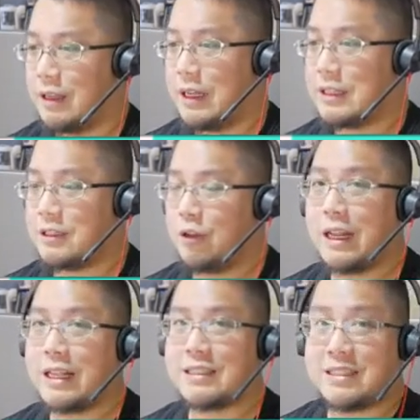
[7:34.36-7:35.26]
It's
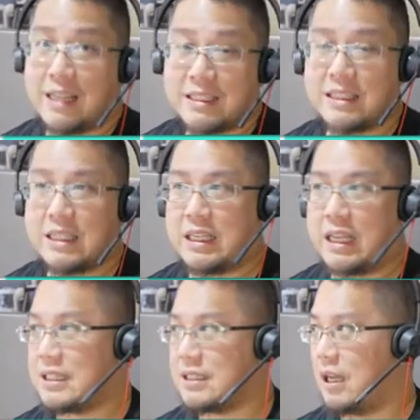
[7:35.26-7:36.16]
not as sexy
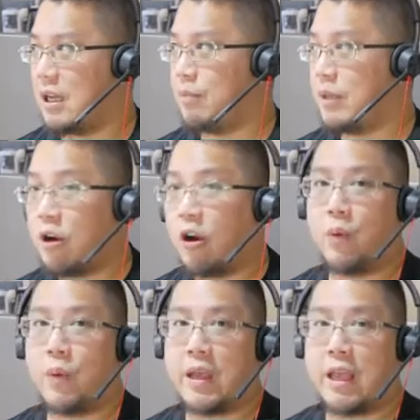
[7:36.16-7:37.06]
as
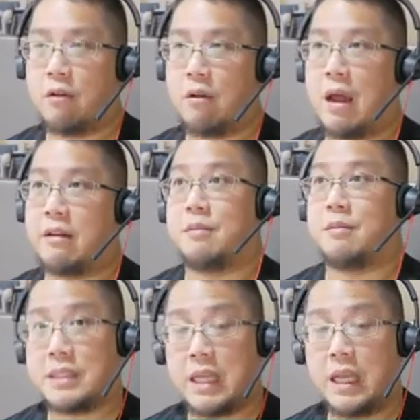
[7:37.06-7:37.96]
Bitcoin, where it can grow hundreds of
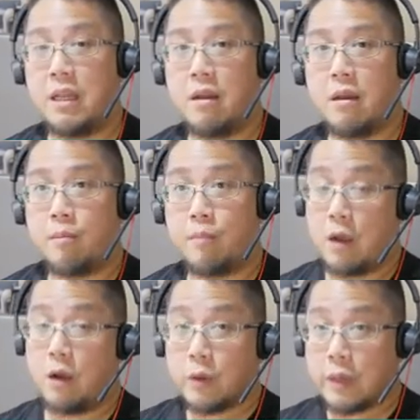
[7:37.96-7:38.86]
percent, but
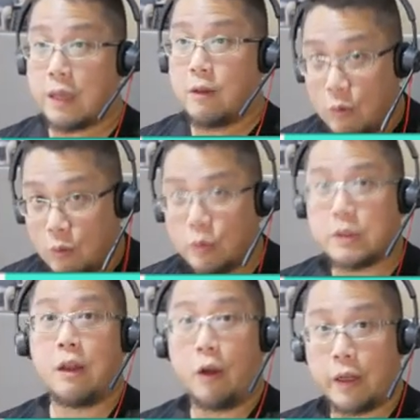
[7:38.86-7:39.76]
it also can lose
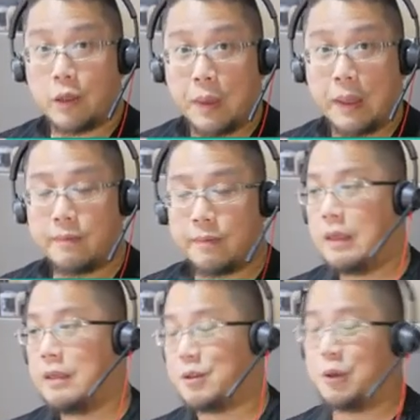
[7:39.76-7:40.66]
a lot as well.
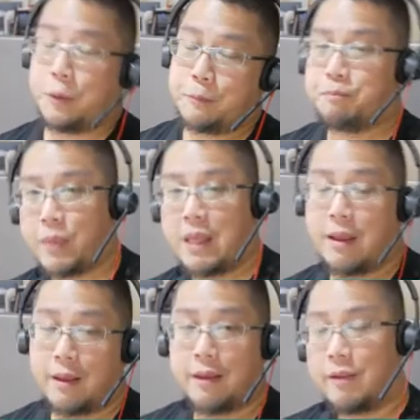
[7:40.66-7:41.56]
So
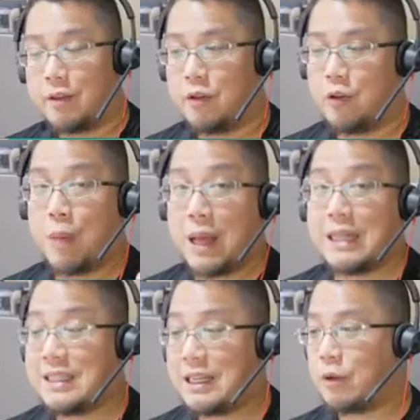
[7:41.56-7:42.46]
you
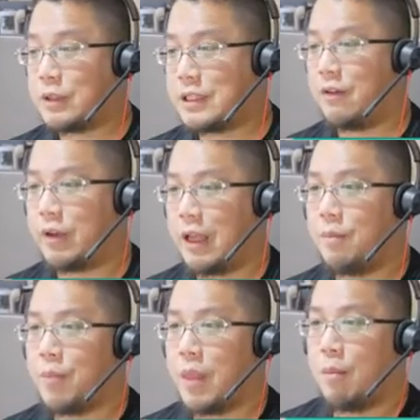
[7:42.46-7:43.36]
balance it out yourself, okay?